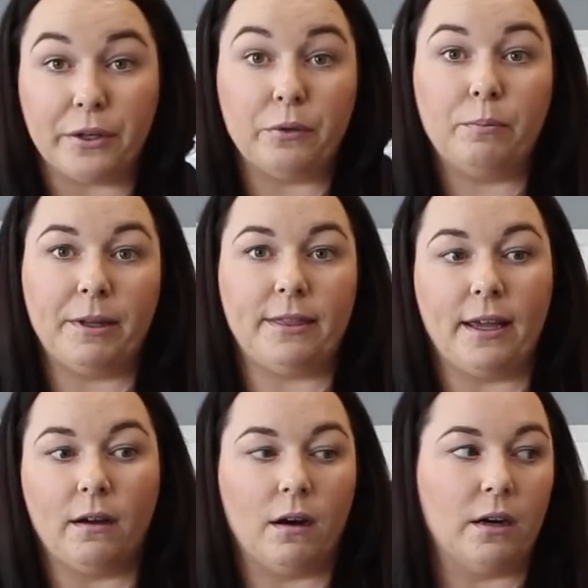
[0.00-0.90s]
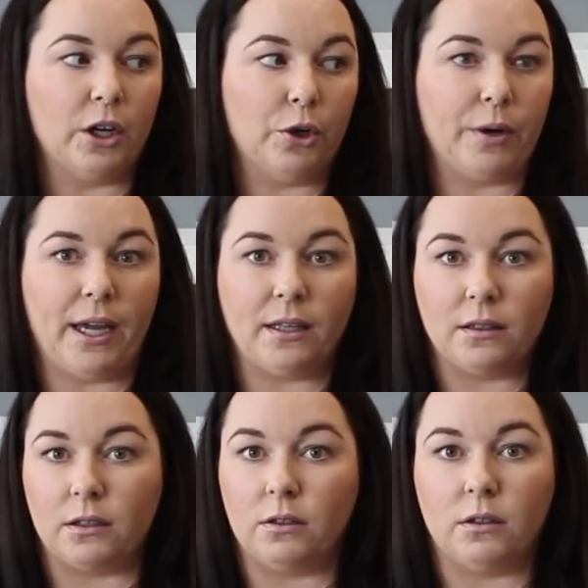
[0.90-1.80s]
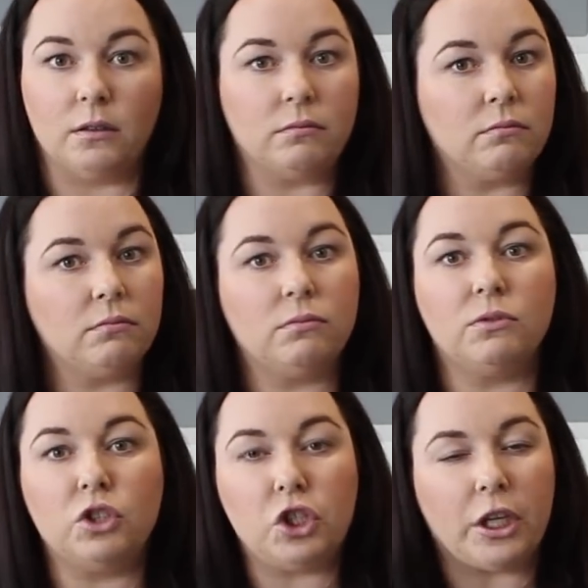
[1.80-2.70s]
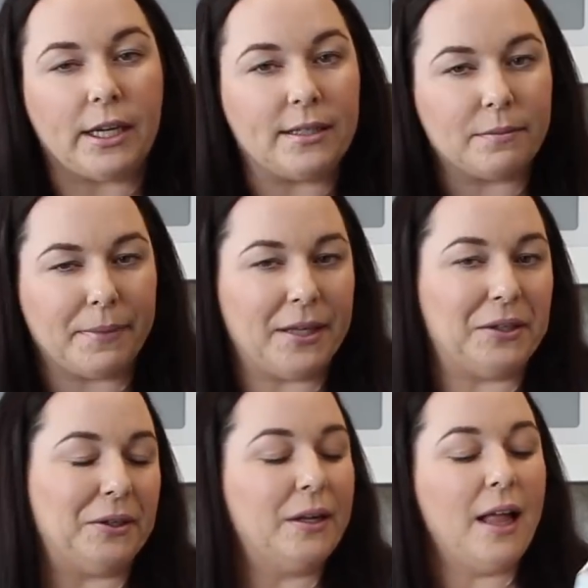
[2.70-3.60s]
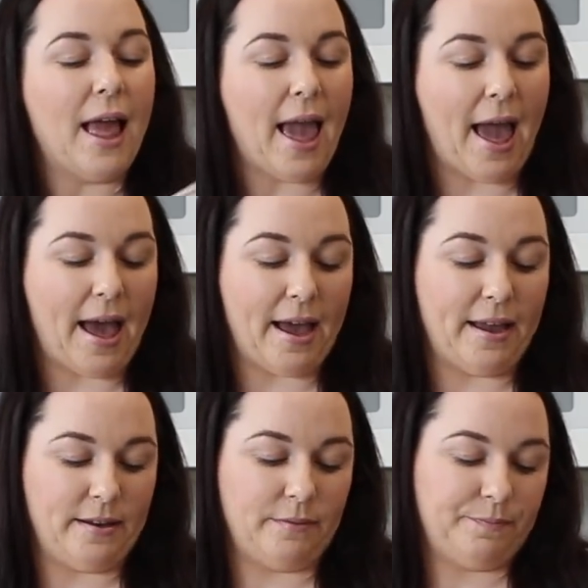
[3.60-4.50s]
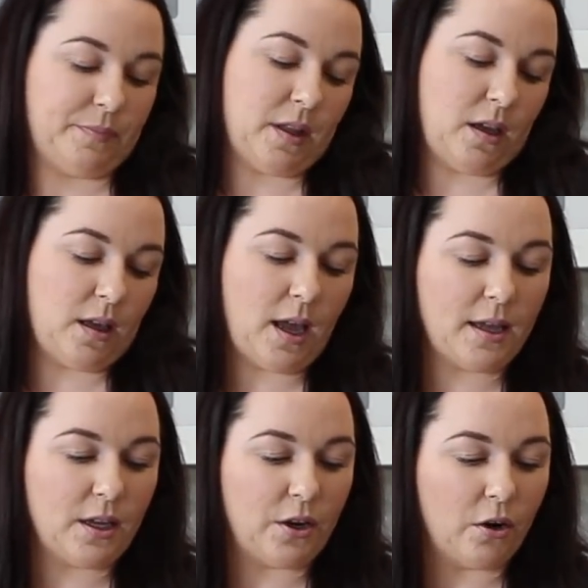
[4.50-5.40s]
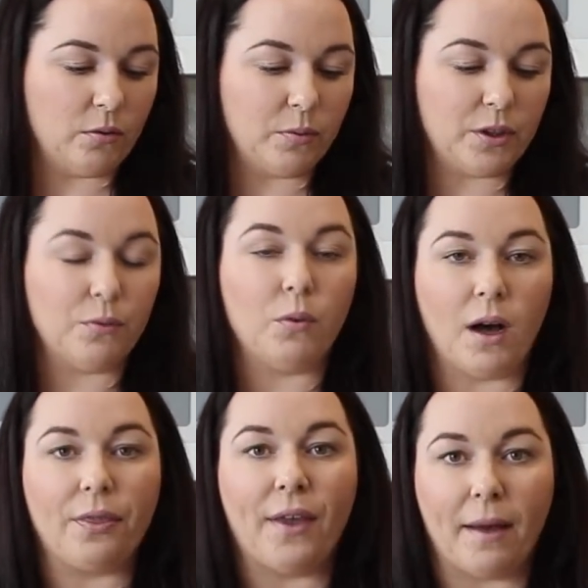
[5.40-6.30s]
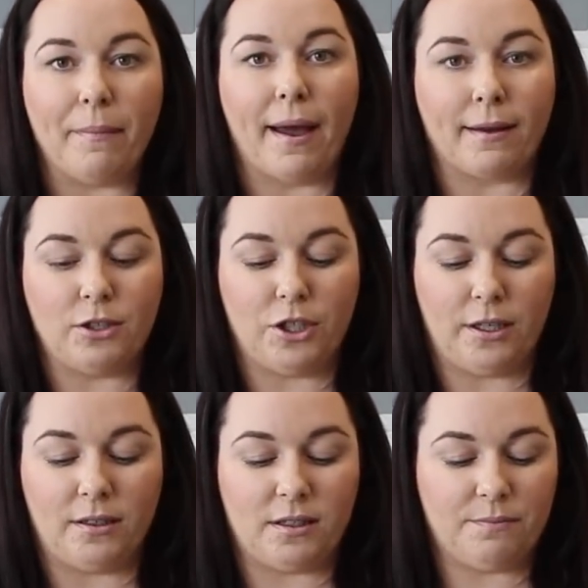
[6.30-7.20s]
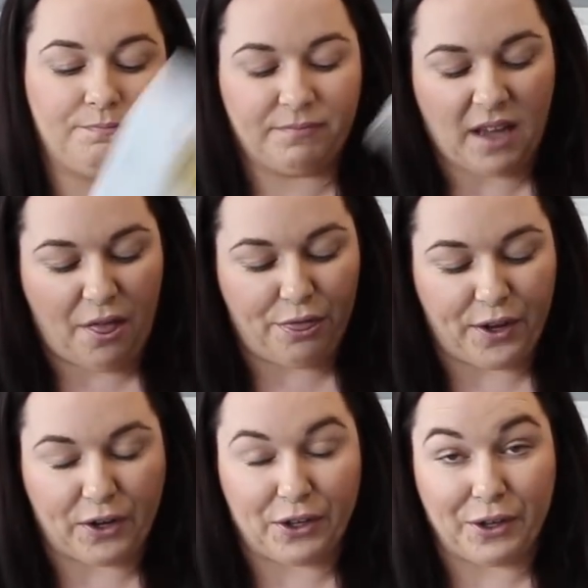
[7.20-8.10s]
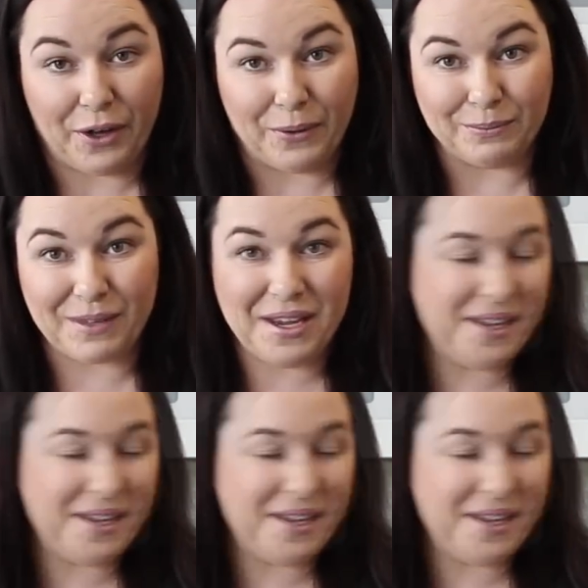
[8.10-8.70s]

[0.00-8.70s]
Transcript: you, but they are a great little cheat meal, and you know, when you want that mac and cheese, there you go.